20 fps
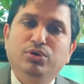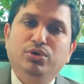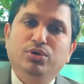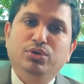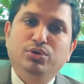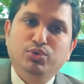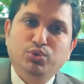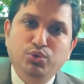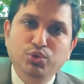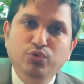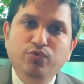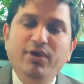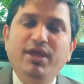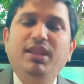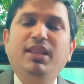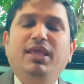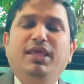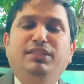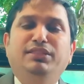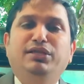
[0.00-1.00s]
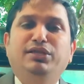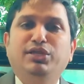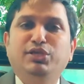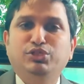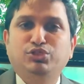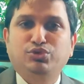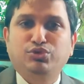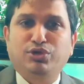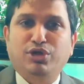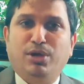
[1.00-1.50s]
do well in the days to
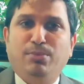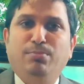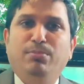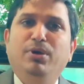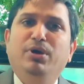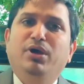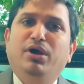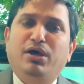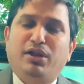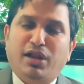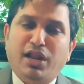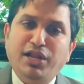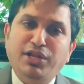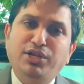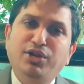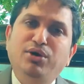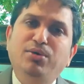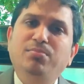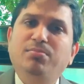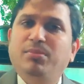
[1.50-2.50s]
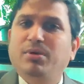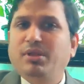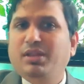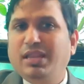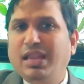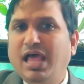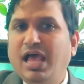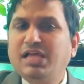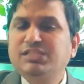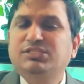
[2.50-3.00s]
come. Right now,
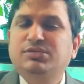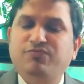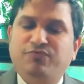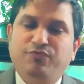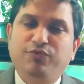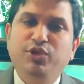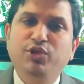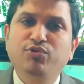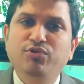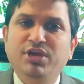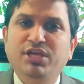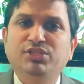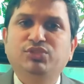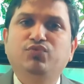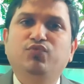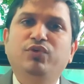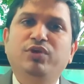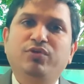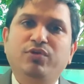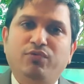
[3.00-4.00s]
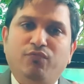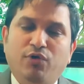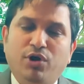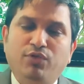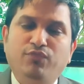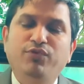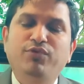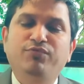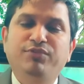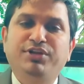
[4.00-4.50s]
last few years, what we
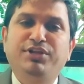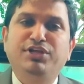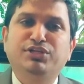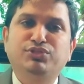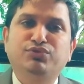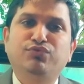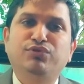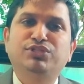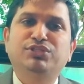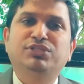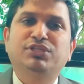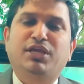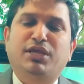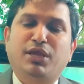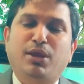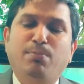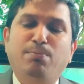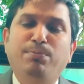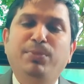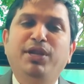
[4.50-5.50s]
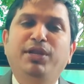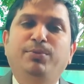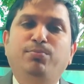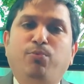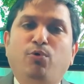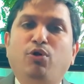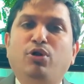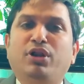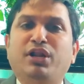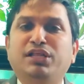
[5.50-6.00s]
witnessed was a complete
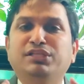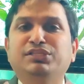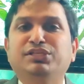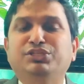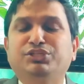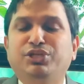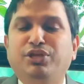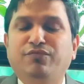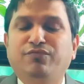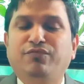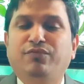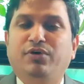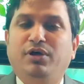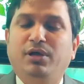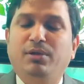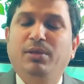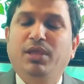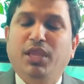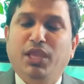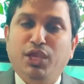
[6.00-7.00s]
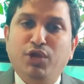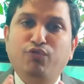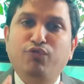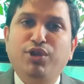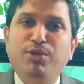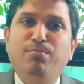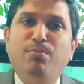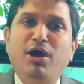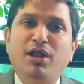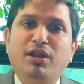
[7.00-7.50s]
polarization of equity
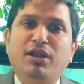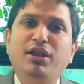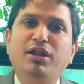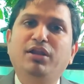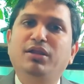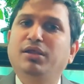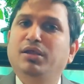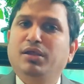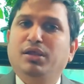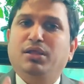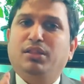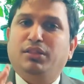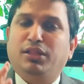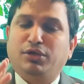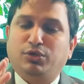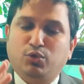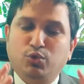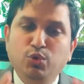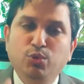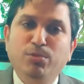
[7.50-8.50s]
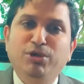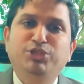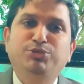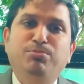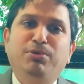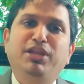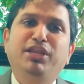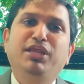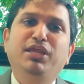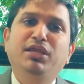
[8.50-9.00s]
market, that too much
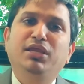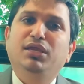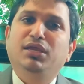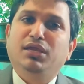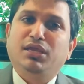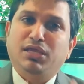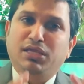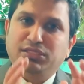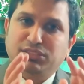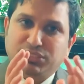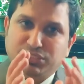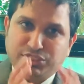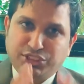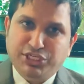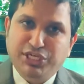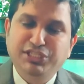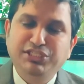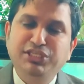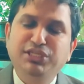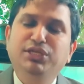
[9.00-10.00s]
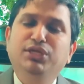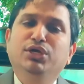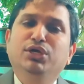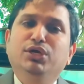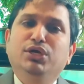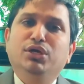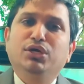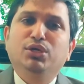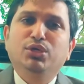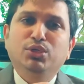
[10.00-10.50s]
money is chasing
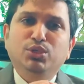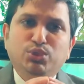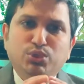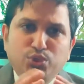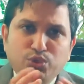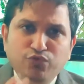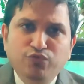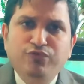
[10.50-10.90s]
too